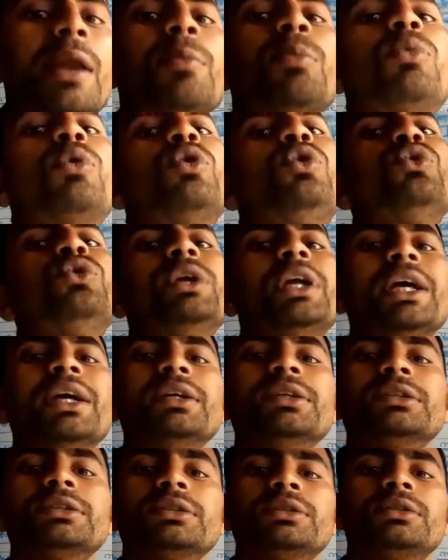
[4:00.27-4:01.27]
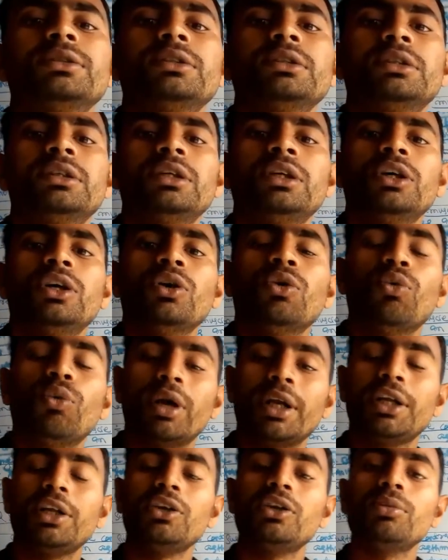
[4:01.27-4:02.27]
and pollutant.
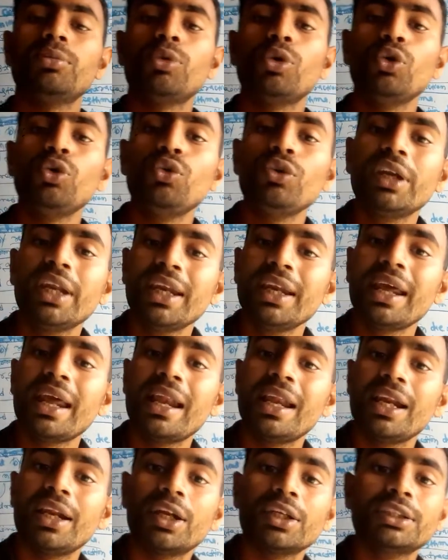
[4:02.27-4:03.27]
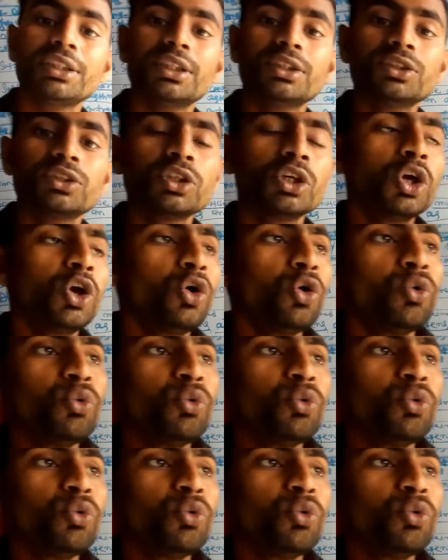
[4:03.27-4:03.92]
What is pollutant and allergens?